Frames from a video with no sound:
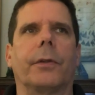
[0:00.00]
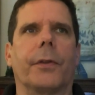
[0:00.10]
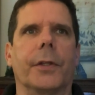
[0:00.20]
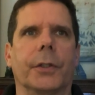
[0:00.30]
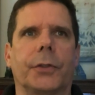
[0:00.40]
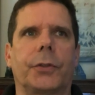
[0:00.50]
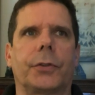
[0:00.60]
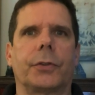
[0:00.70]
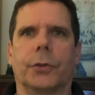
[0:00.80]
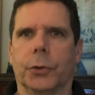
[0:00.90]

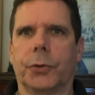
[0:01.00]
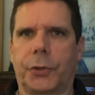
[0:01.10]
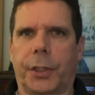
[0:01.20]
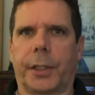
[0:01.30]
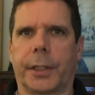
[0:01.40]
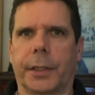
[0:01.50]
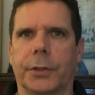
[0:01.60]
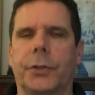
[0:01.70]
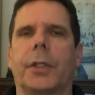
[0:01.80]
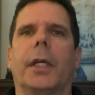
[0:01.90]
this new
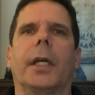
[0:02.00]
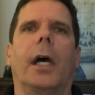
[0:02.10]
series.